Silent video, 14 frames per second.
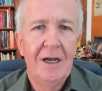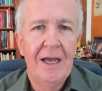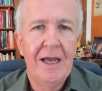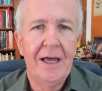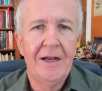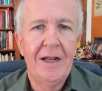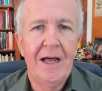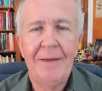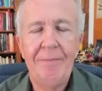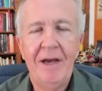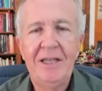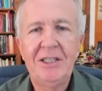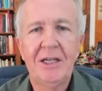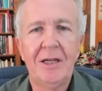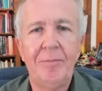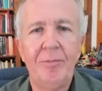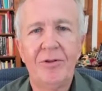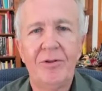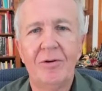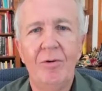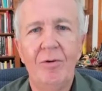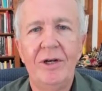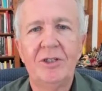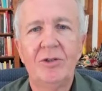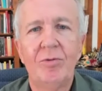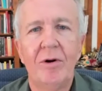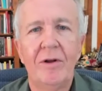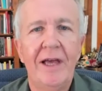And I basically put the
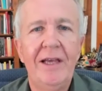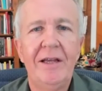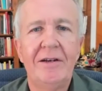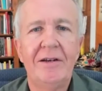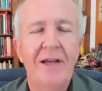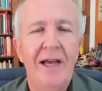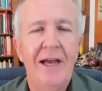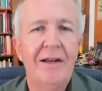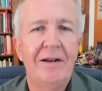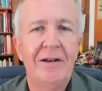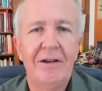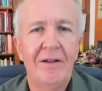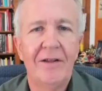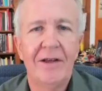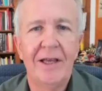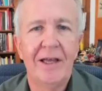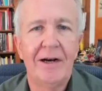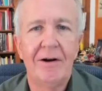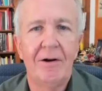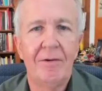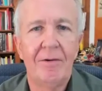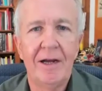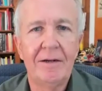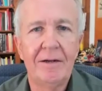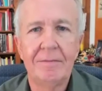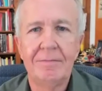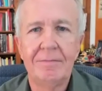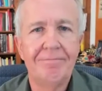quiz where they can take it until they get it all right.
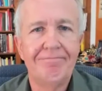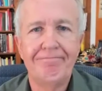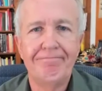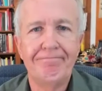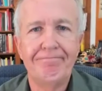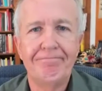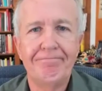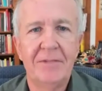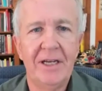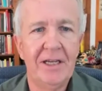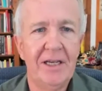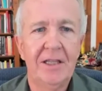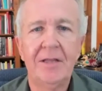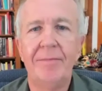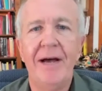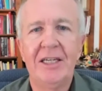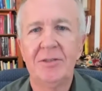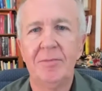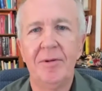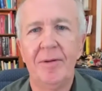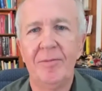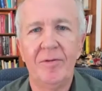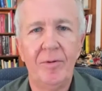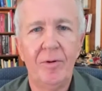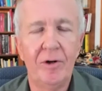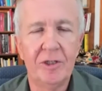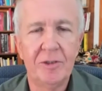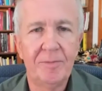They can get the maximum number of
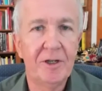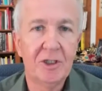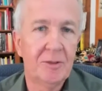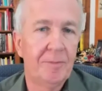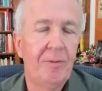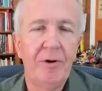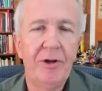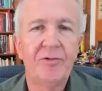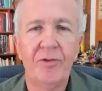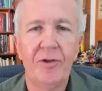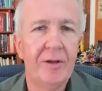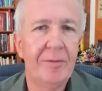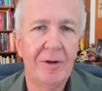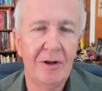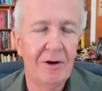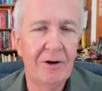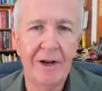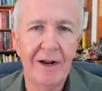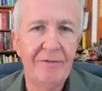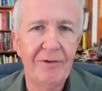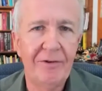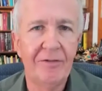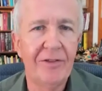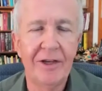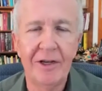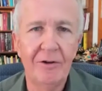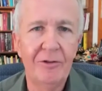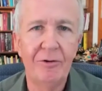points because the point is for them to learn it. I figure if
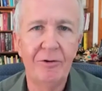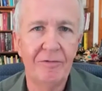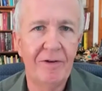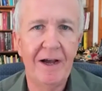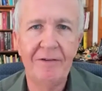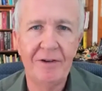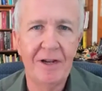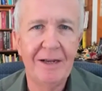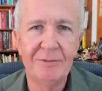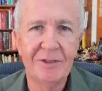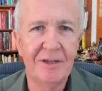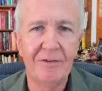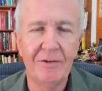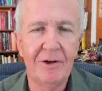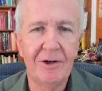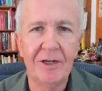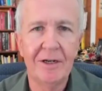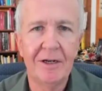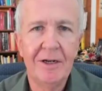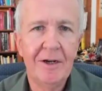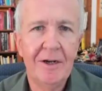they go through it 5 times, they've learned it.